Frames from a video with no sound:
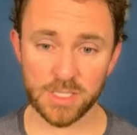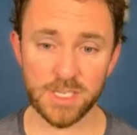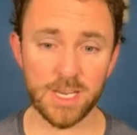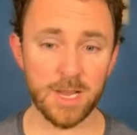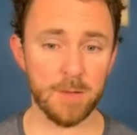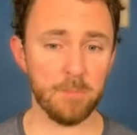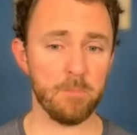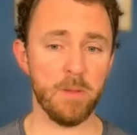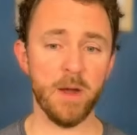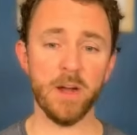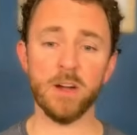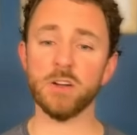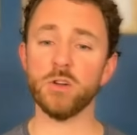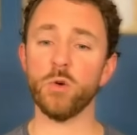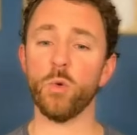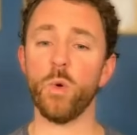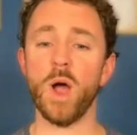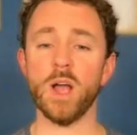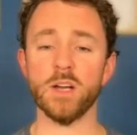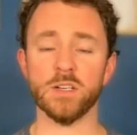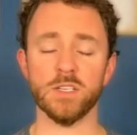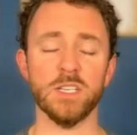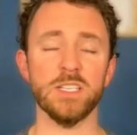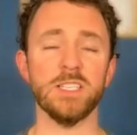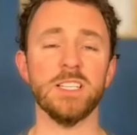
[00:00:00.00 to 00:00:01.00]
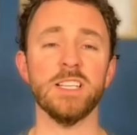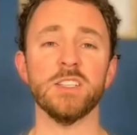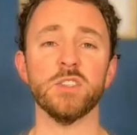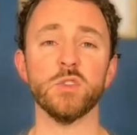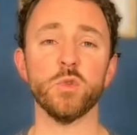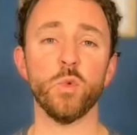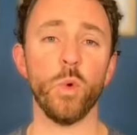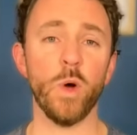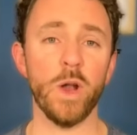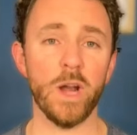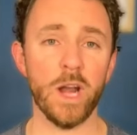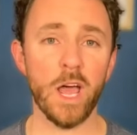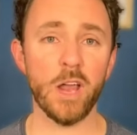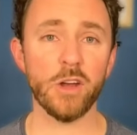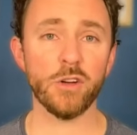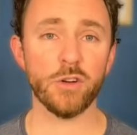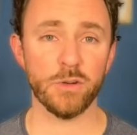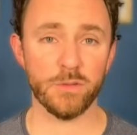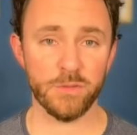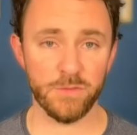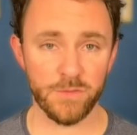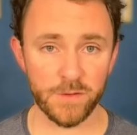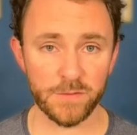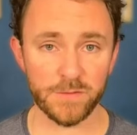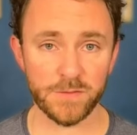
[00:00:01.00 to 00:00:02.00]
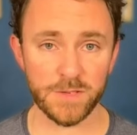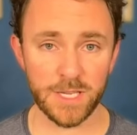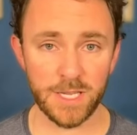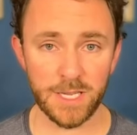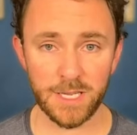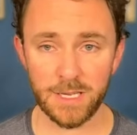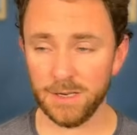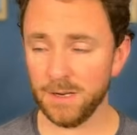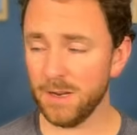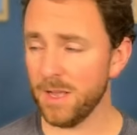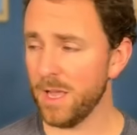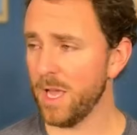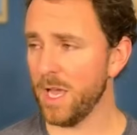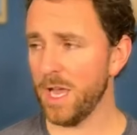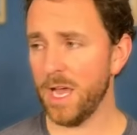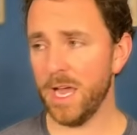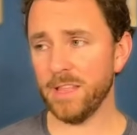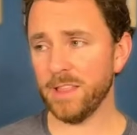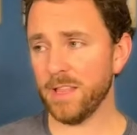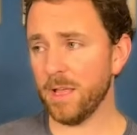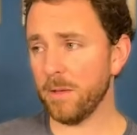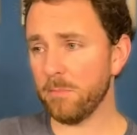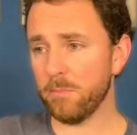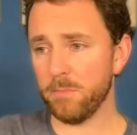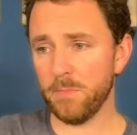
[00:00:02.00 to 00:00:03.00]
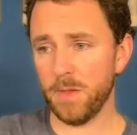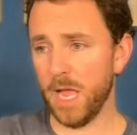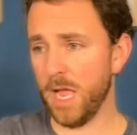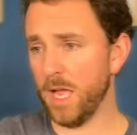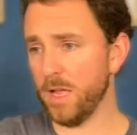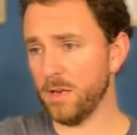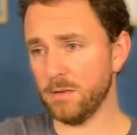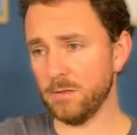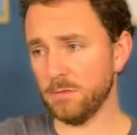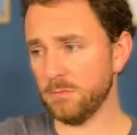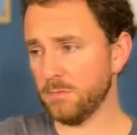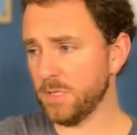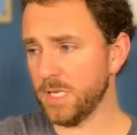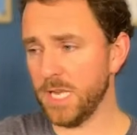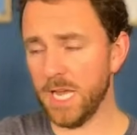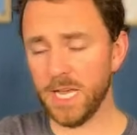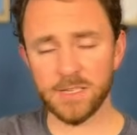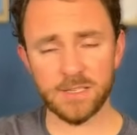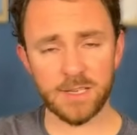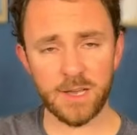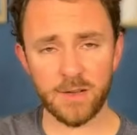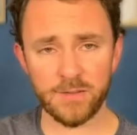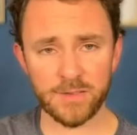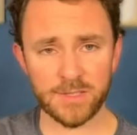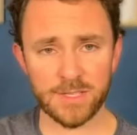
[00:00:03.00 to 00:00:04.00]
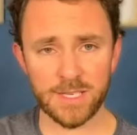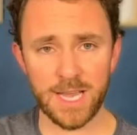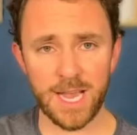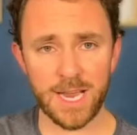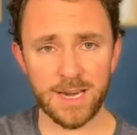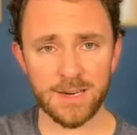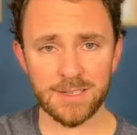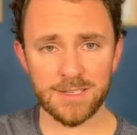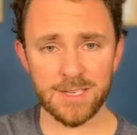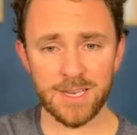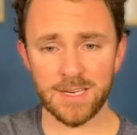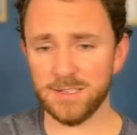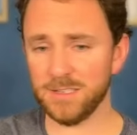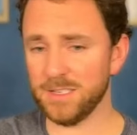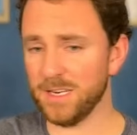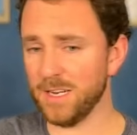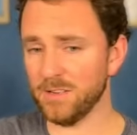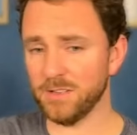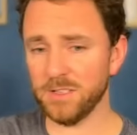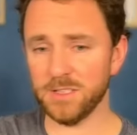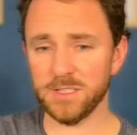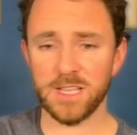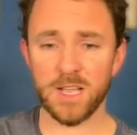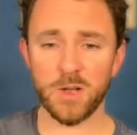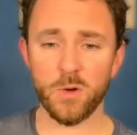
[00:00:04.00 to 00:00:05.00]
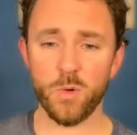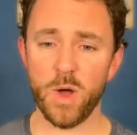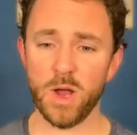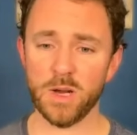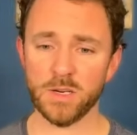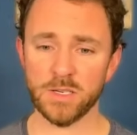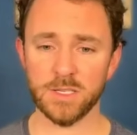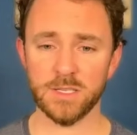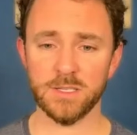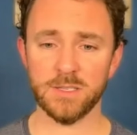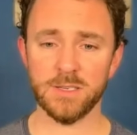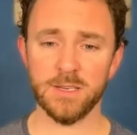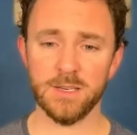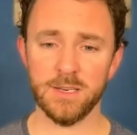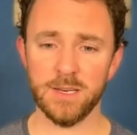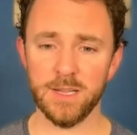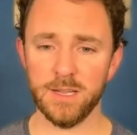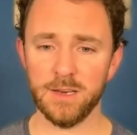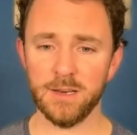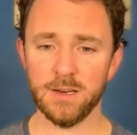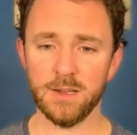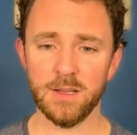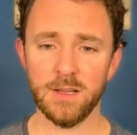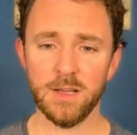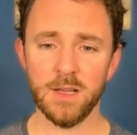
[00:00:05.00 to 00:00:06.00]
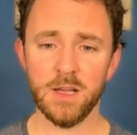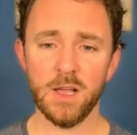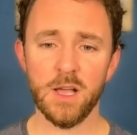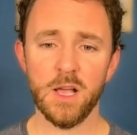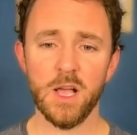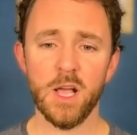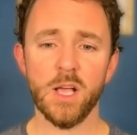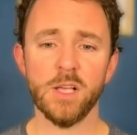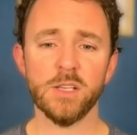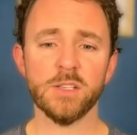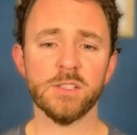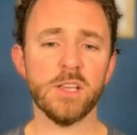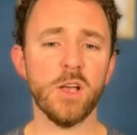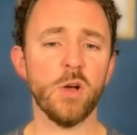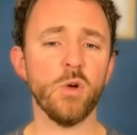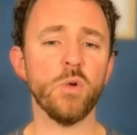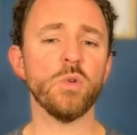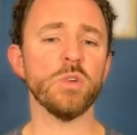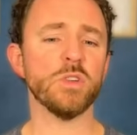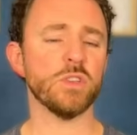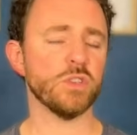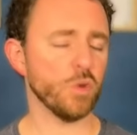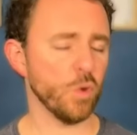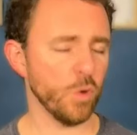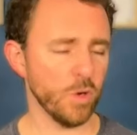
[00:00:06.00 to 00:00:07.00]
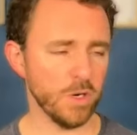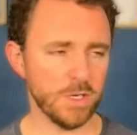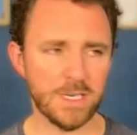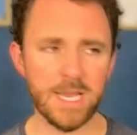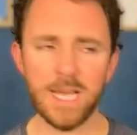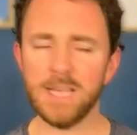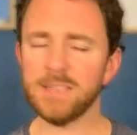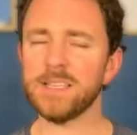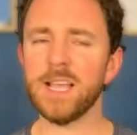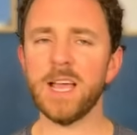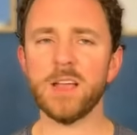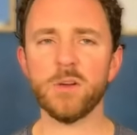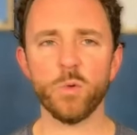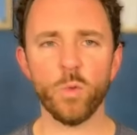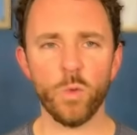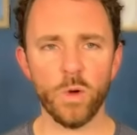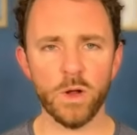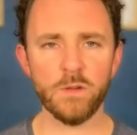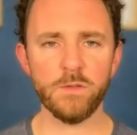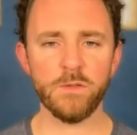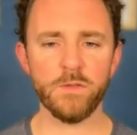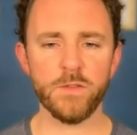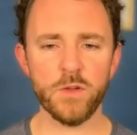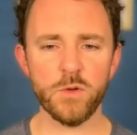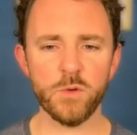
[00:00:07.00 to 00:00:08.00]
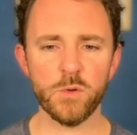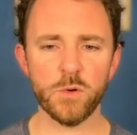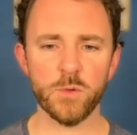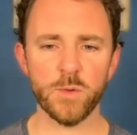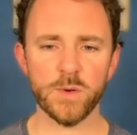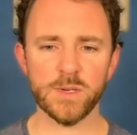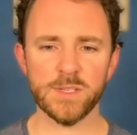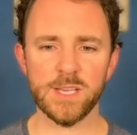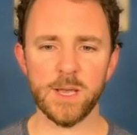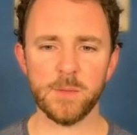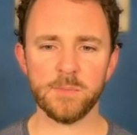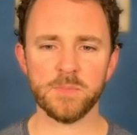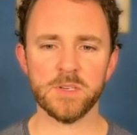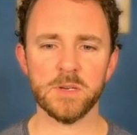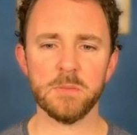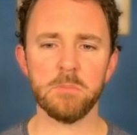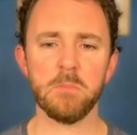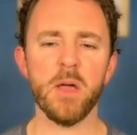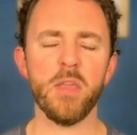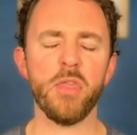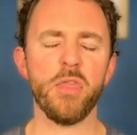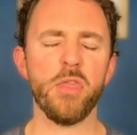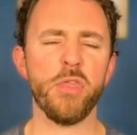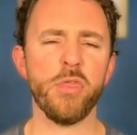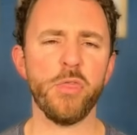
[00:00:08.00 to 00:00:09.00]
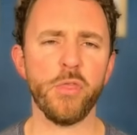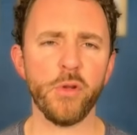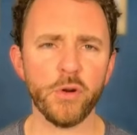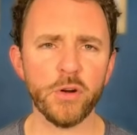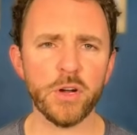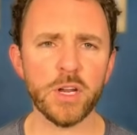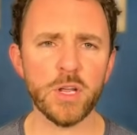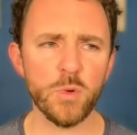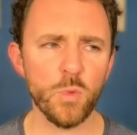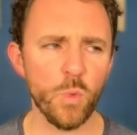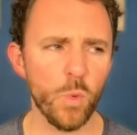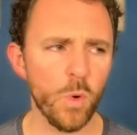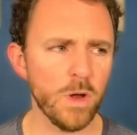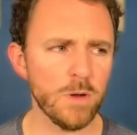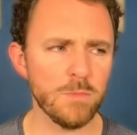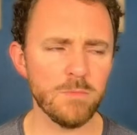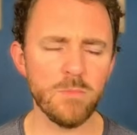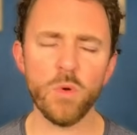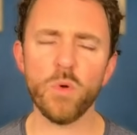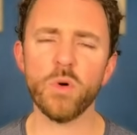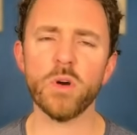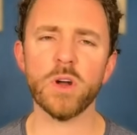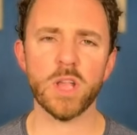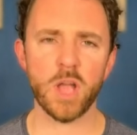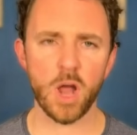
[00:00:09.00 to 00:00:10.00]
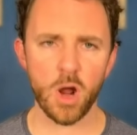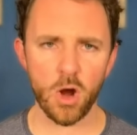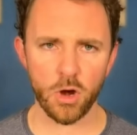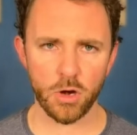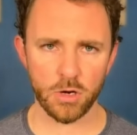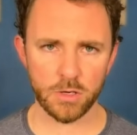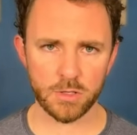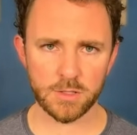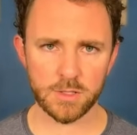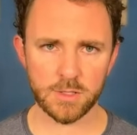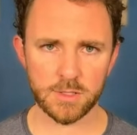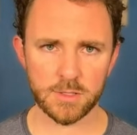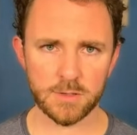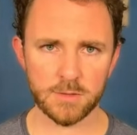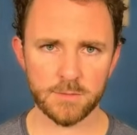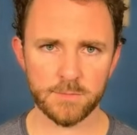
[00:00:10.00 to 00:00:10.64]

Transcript: compared to Washington's 115. And they and Tez obviously had a touchdown just like Washington did. So sure, Tez had one fewer reception, but 31 more yards.